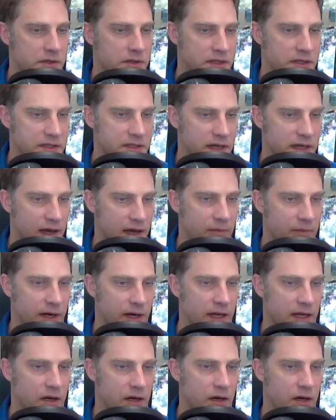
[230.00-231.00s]
So this tab
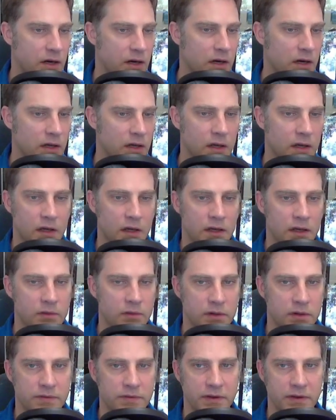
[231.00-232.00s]
right here,
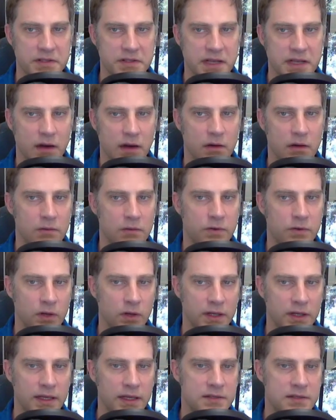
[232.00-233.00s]
you want to fill this out
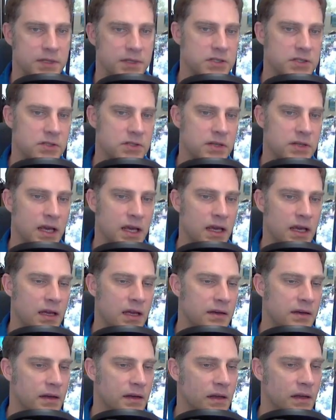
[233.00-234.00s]
fully as much as you
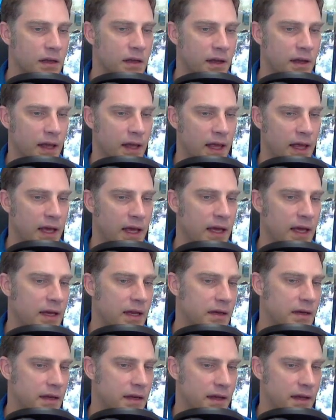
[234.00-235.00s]
can.
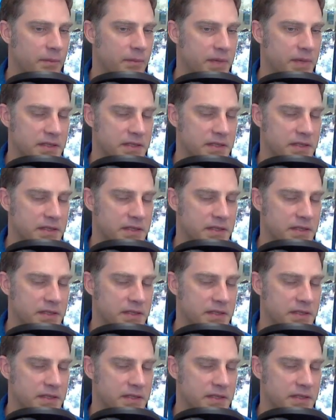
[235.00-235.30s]
And the